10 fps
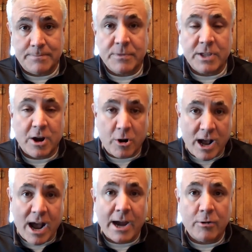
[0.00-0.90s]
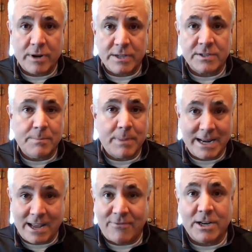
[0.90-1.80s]
They are at higher risk by
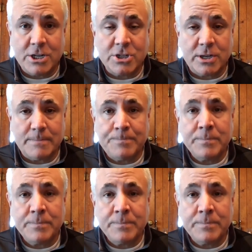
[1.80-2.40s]
definition.